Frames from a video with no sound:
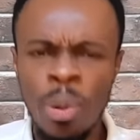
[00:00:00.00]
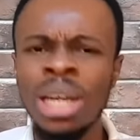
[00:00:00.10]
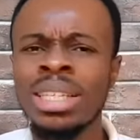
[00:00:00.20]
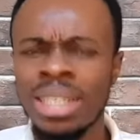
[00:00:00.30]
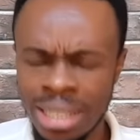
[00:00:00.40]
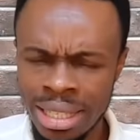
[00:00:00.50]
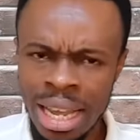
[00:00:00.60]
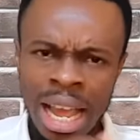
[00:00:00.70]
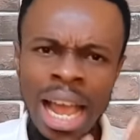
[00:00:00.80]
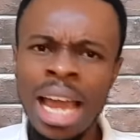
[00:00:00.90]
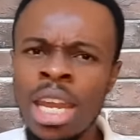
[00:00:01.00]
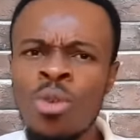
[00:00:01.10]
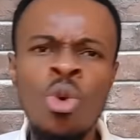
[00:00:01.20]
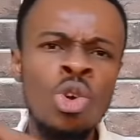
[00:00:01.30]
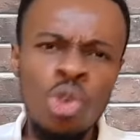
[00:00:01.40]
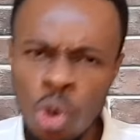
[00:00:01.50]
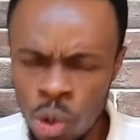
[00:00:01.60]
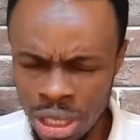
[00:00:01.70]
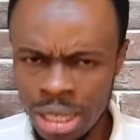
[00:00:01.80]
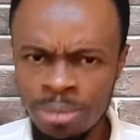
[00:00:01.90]
policies, any good
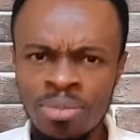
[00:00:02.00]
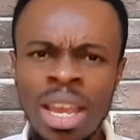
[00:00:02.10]
rules,